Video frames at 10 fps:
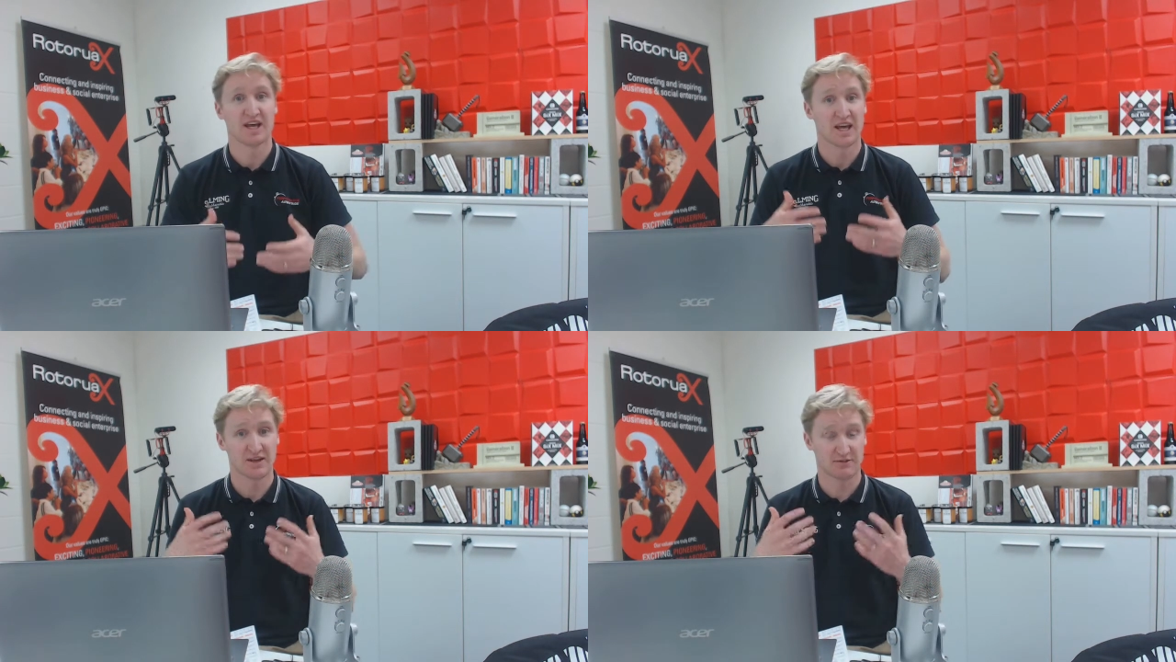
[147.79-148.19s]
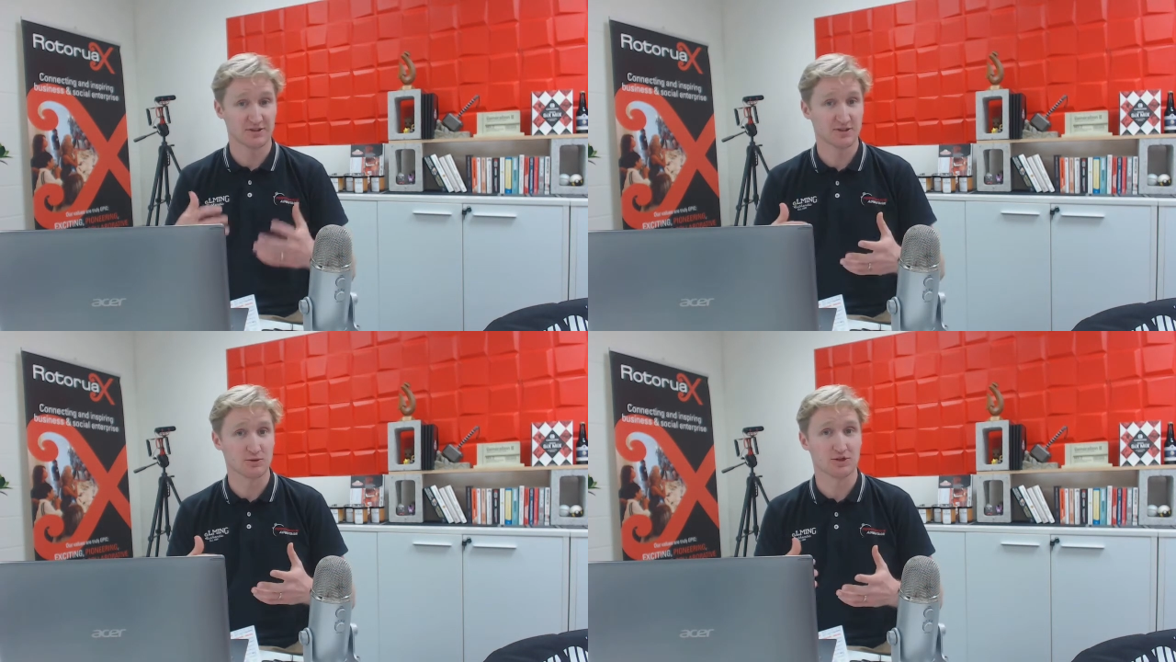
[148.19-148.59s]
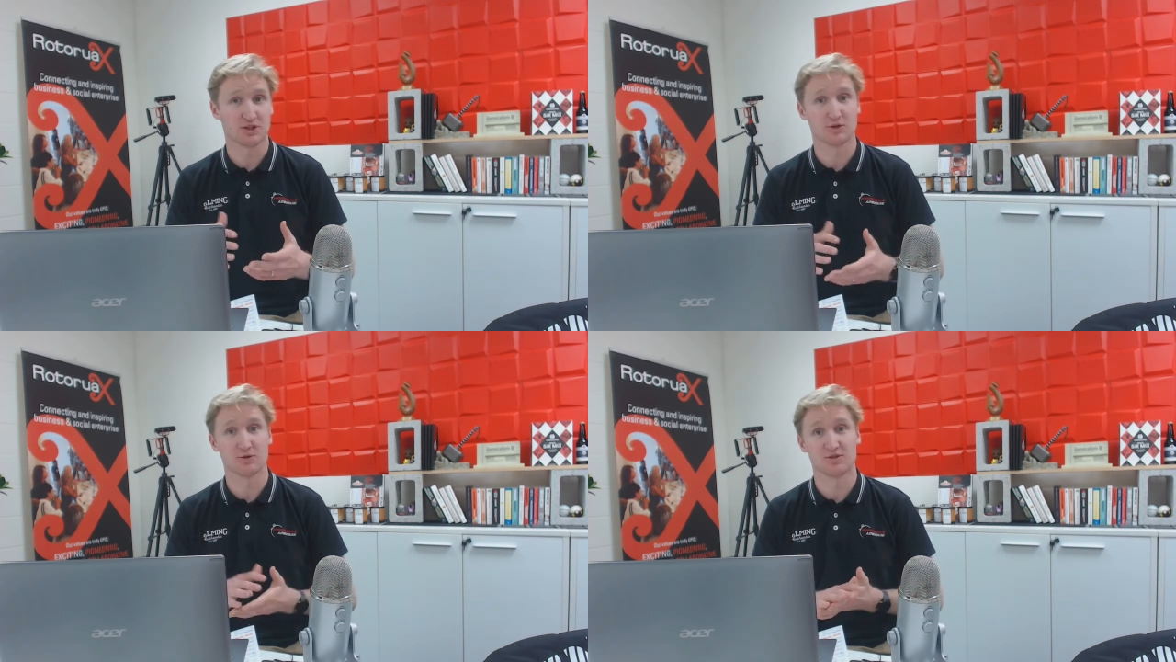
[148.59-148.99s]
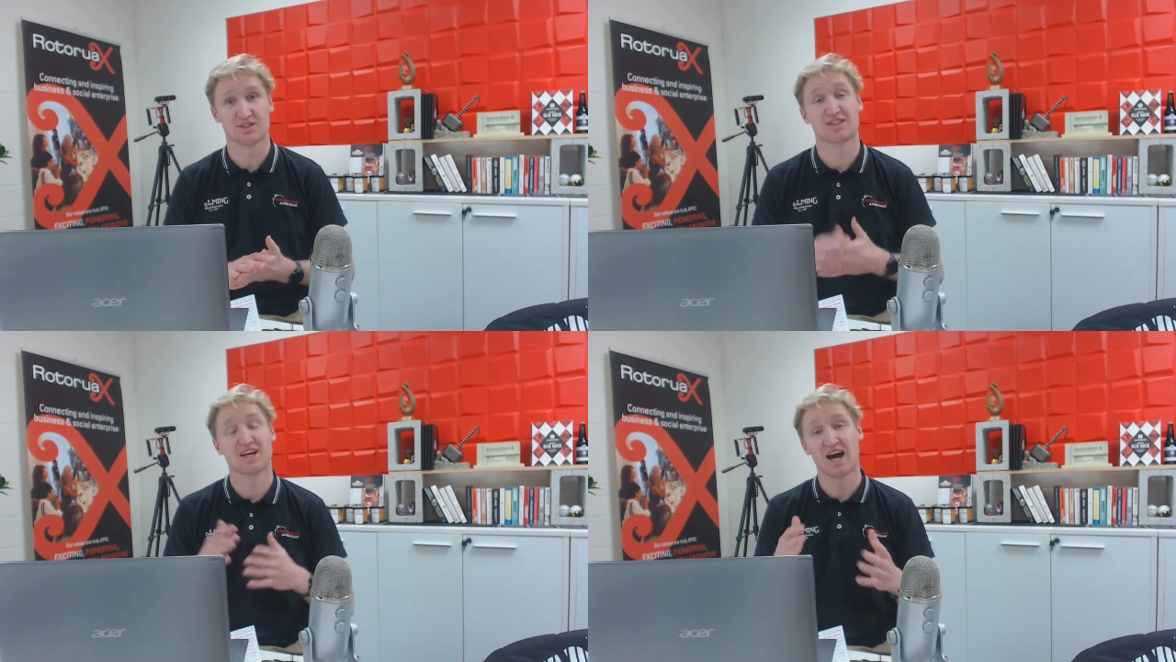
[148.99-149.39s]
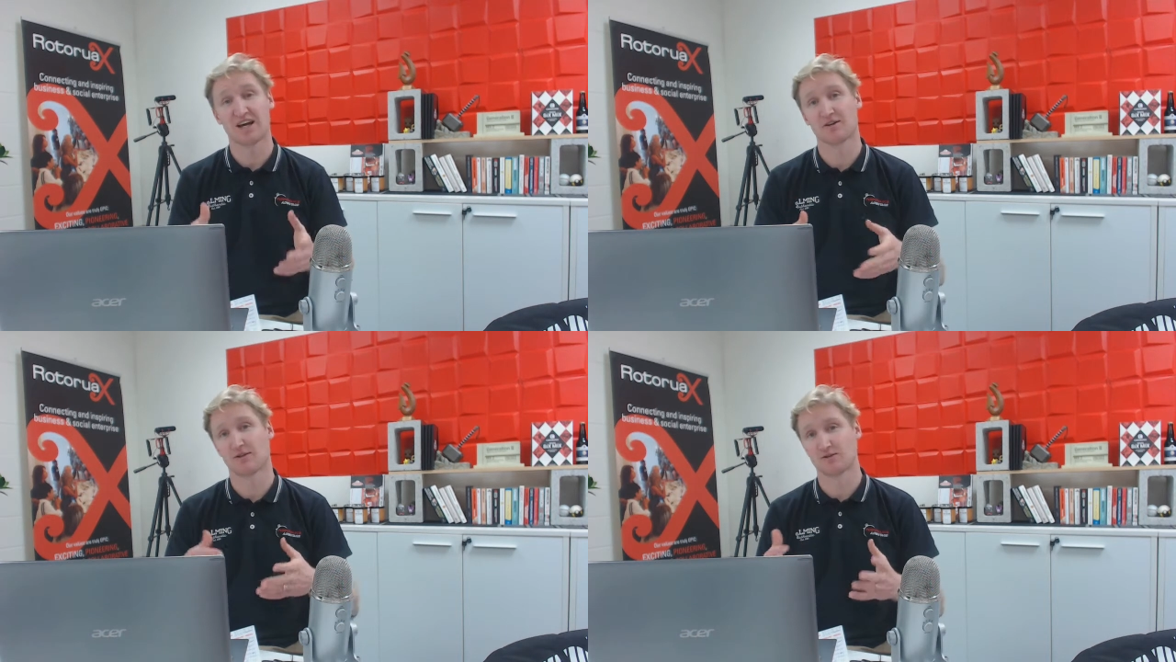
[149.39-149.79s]
and physical cues to
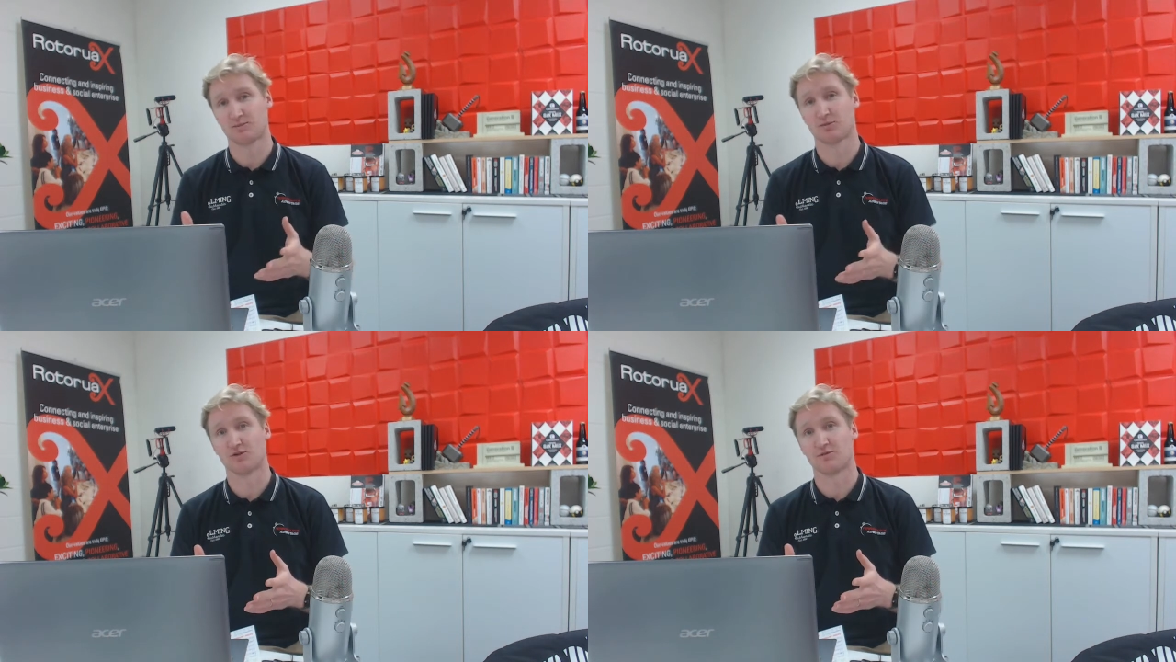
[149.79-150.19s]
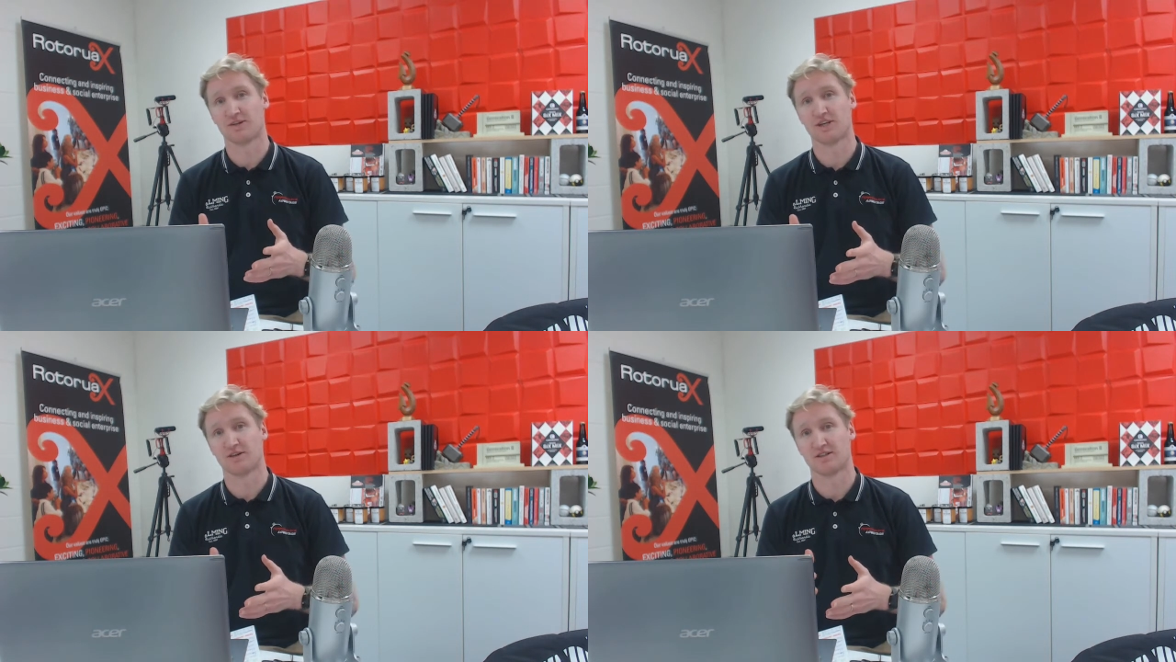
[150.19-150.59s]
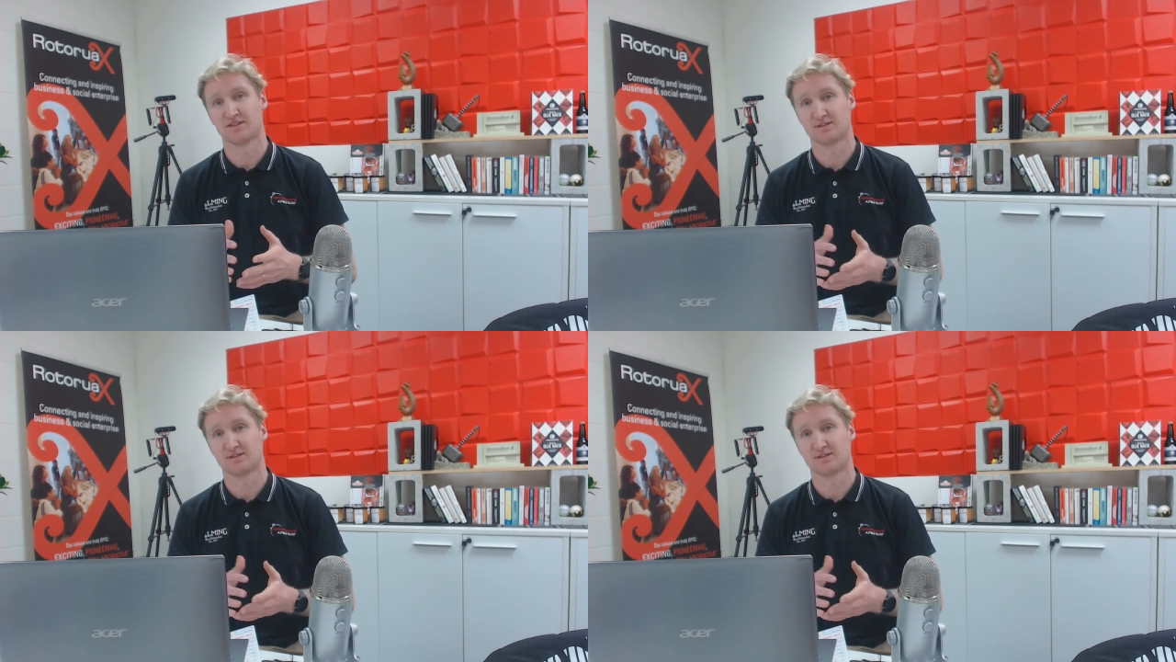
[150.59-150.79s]
target those improvement areas.